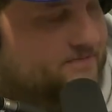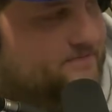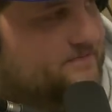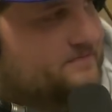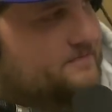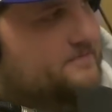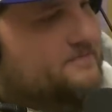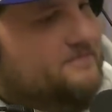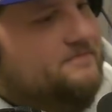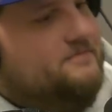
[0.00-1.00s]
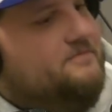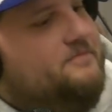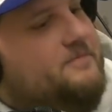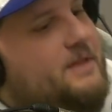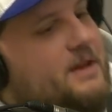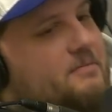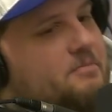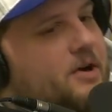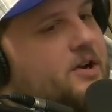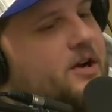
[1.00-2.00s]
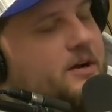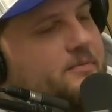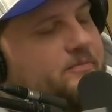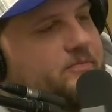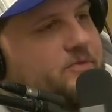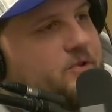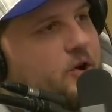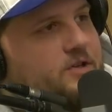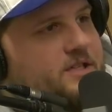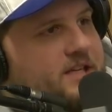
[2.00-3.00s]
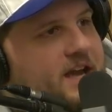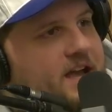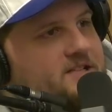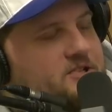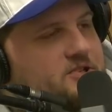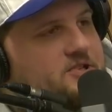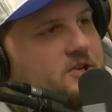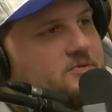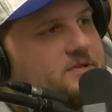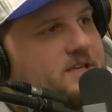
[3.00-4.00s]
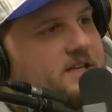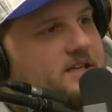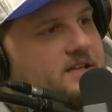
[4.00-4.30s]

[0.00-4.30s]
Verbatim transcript: Mm-hmm. But um, dogs and cats, you just don't see.